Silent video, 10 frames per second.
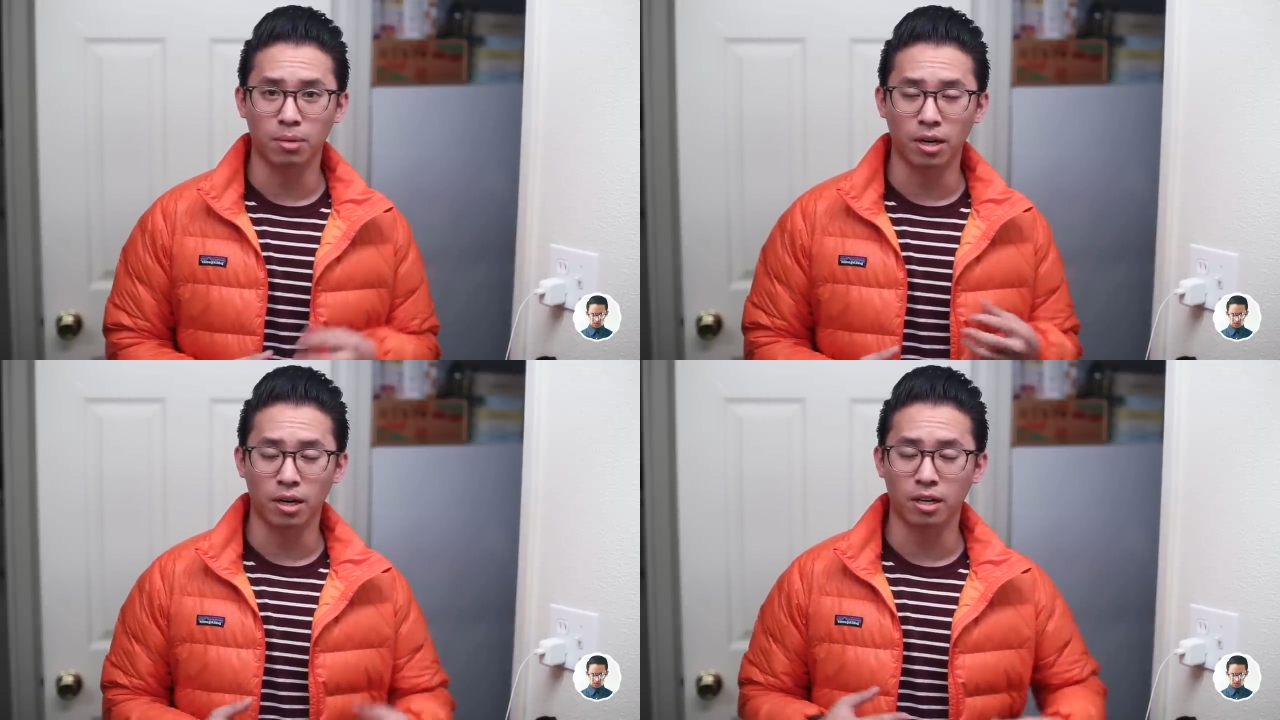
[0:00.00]

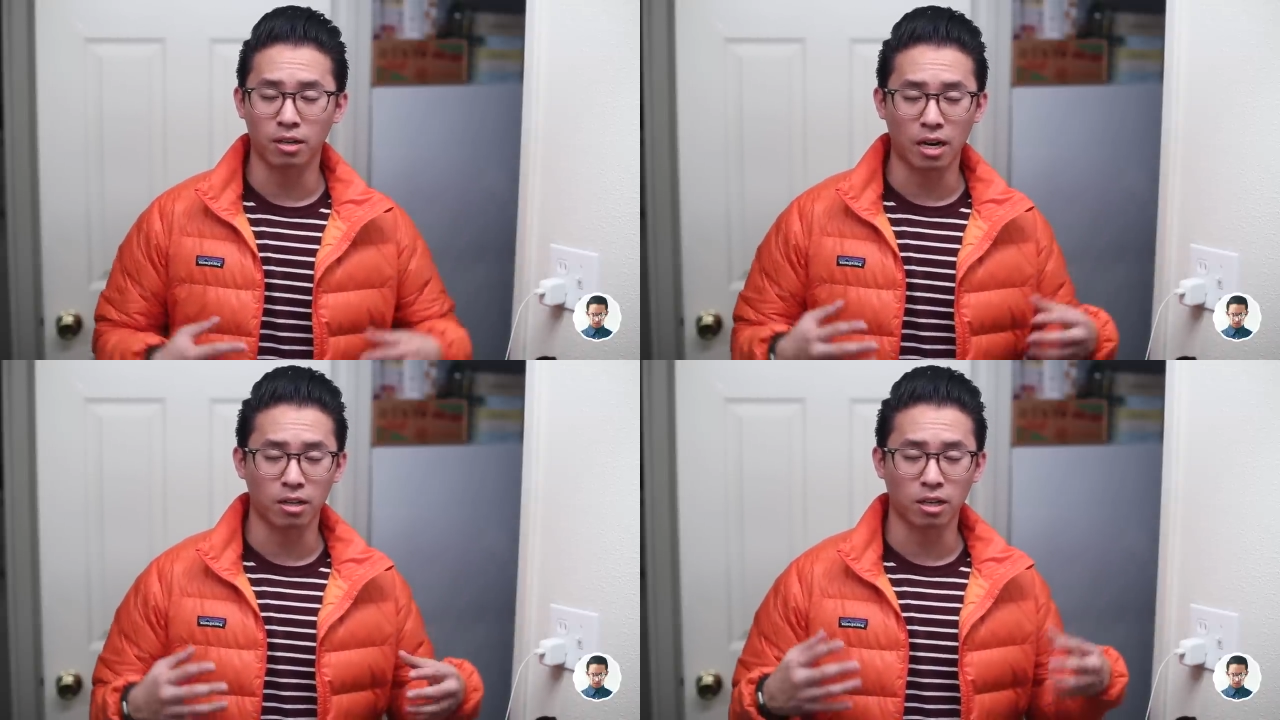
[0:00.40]
product
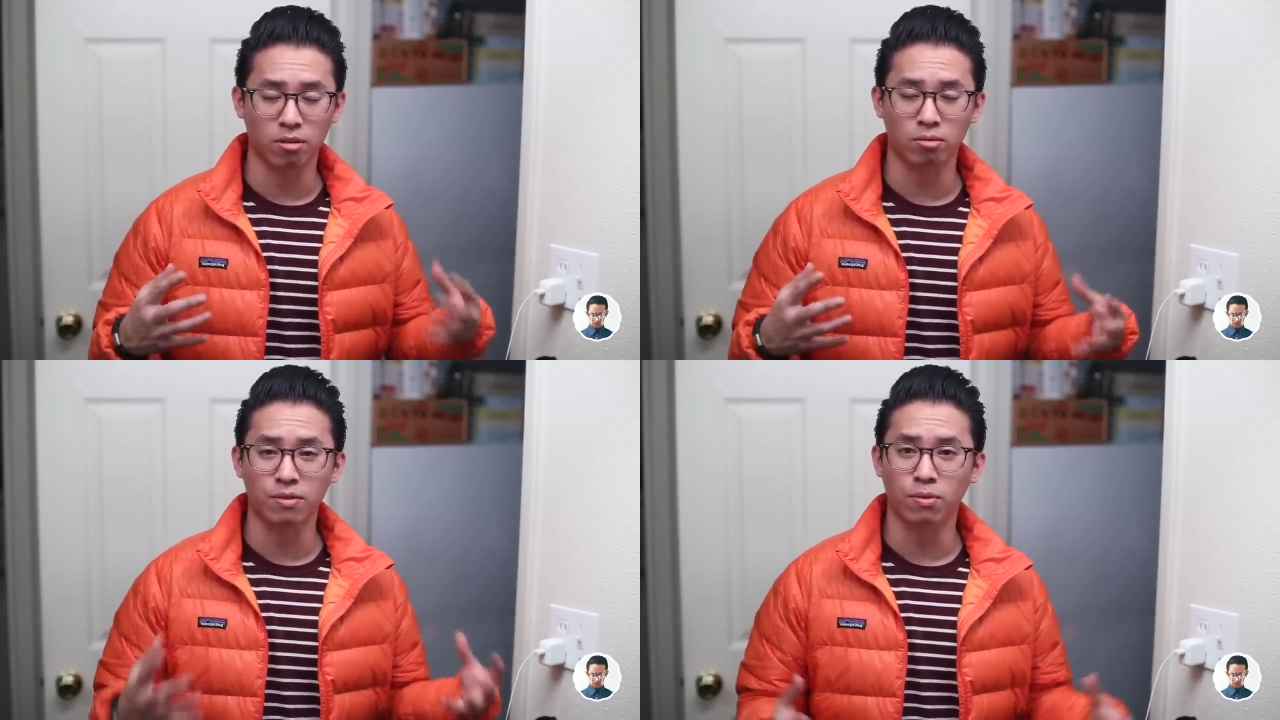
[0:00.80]
and like
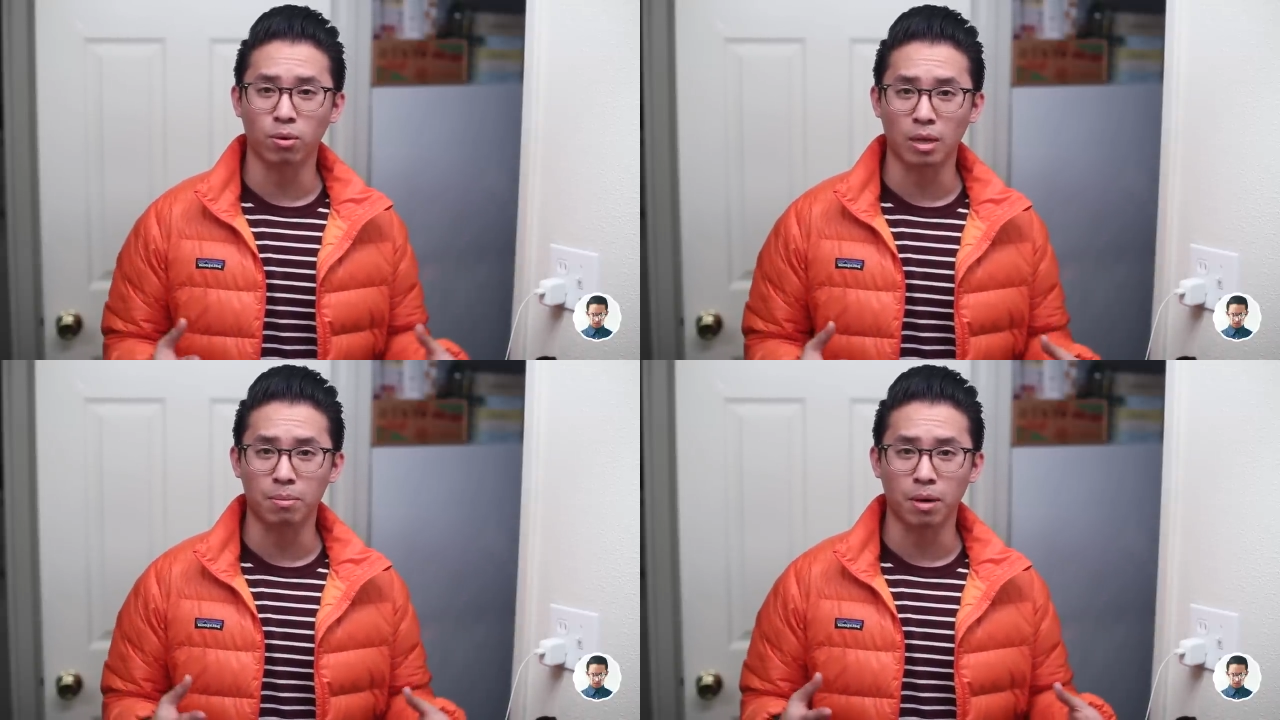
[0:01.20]
kind of
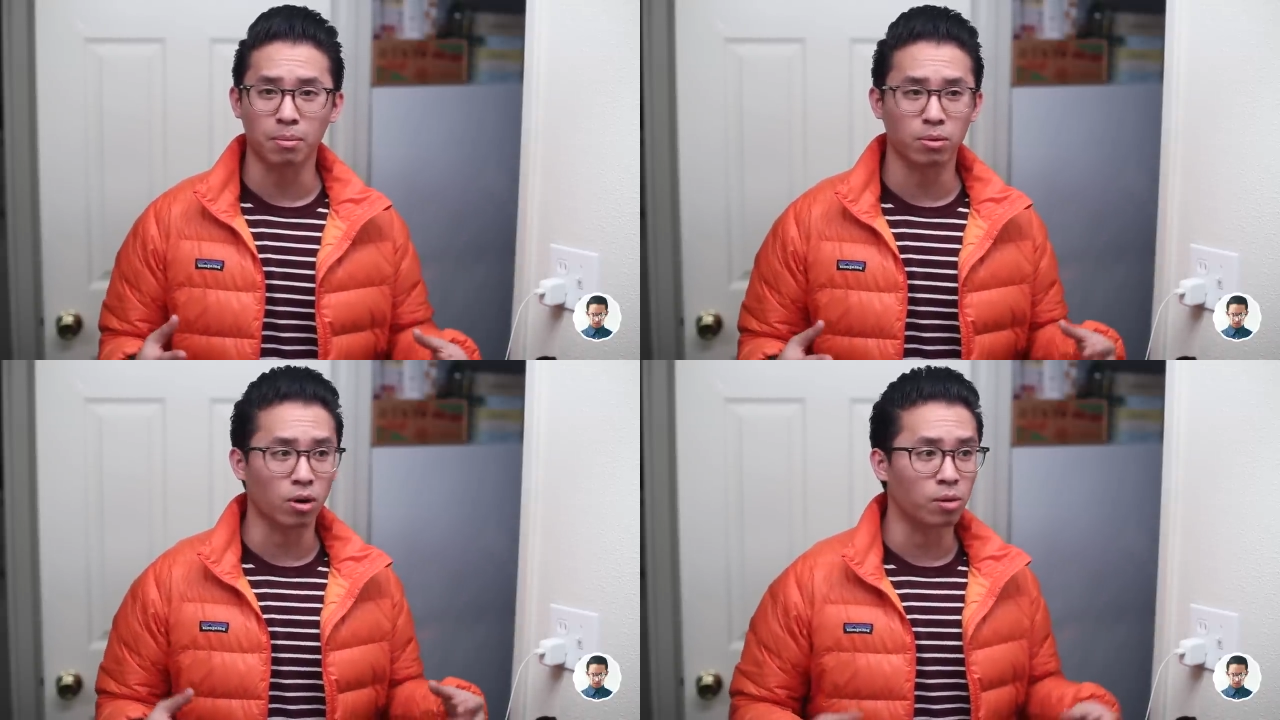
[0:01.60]
reform that pompadour,